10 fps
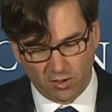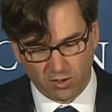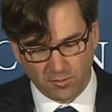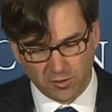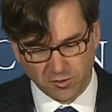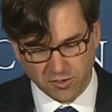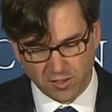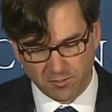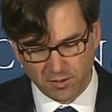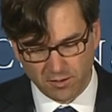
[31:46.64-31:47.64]

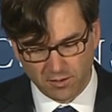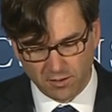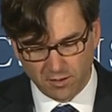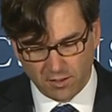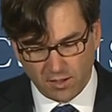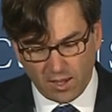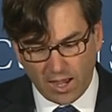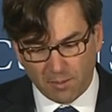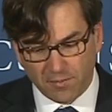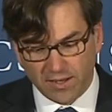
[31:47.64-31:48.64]
homeownership.
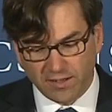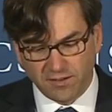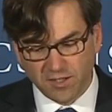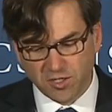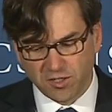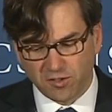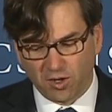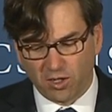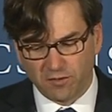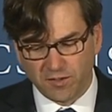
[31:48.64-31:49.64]
In addition to
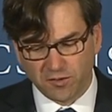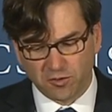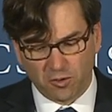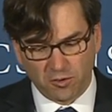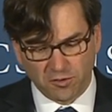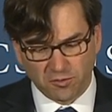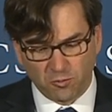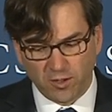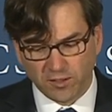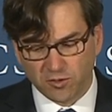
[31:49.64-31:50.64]
all of these goals,
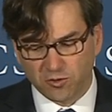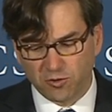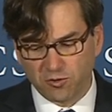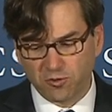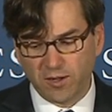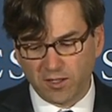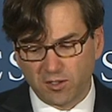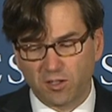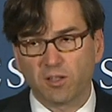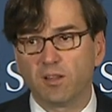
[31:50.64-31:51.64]
one
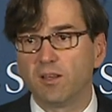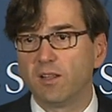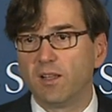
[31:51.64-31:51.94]
critical